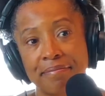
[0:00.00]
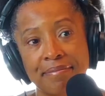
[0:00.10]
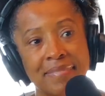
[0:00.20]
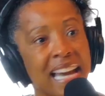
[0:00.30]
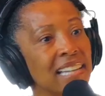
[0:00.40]

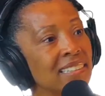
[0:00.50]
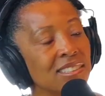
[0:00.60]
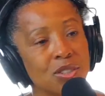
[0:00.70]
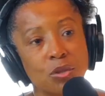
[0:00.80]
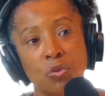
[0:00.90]
Not
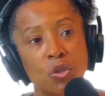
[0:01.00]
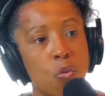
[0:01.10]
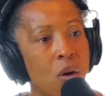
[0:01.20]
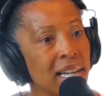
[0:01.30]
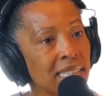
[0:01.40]
that you
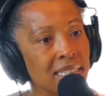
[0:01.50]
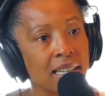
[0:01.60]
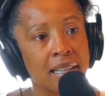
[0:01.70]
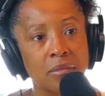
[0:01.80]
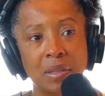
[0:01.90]
want it
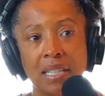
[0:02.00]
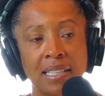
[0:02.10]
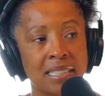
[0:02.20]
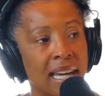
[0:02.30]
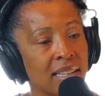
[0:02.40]
done
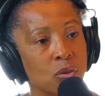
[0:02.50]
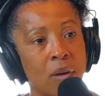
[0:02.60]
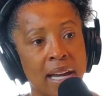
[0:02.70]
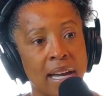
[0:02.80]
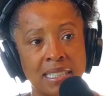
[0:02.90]
because X,
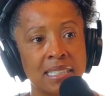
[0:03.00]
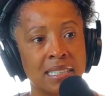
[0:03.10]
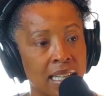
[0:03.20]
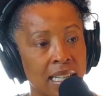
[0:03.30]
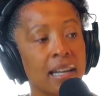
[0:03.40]
Y, and Z
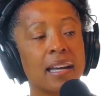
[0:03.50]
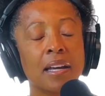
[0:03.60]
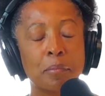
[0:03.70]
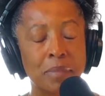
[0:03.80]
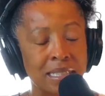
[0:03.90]
did it,
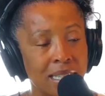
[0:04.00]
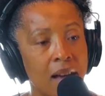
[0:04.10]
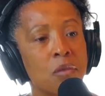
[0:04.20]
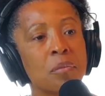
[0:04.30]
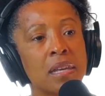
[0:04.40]
but tell
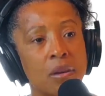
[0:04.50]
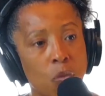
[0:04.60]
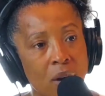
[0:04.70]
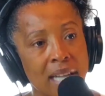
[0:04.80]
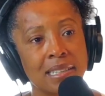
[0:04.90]
me
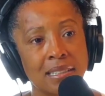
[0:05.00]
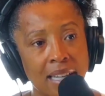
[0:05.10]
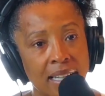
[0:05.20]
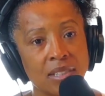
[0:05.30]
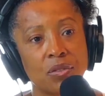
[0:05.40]
what it
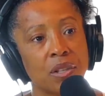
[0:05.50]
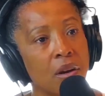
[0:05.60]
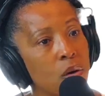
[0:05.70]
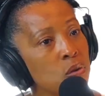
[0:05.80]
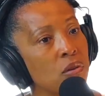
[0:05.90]
does for the
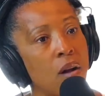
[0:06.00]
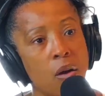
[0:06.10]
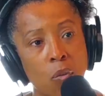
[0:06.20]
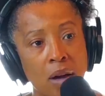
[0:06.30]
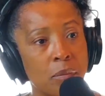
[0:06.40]
overall
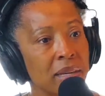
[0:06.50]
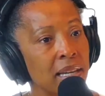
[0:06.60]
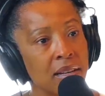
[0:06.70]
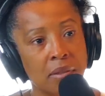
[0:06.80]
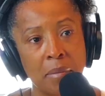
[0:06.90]
well-being
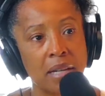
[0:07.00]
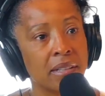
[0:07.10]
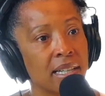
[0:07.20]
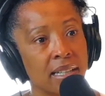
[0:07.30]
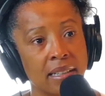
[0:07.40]
of America.